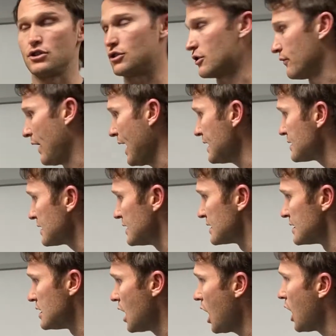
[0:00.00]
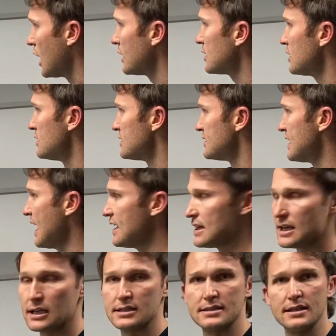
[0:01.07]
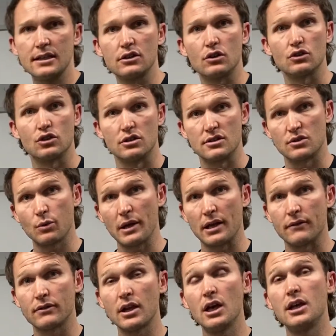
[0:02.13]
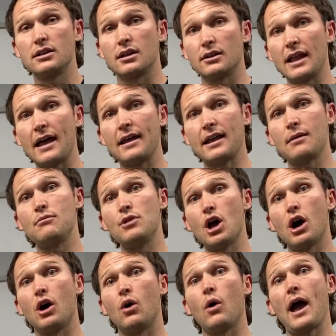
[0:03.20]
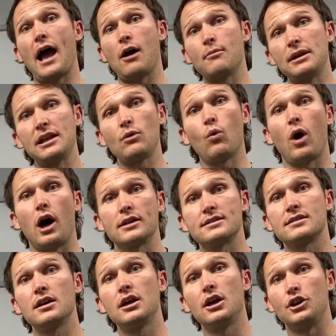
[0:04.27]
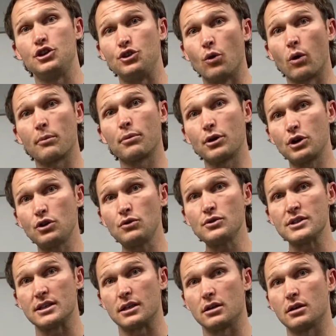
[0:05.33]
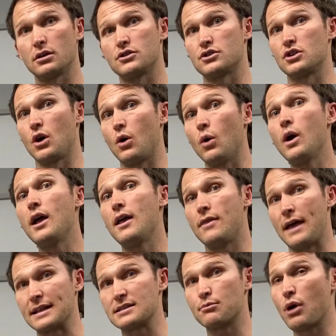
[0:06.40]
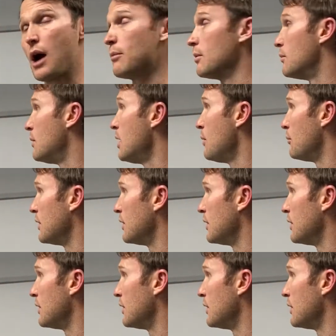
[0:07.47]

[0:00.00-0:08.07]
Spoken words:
Your device is not sending a signal to Zwift to let him know how many watts you're producing. So that's a problem.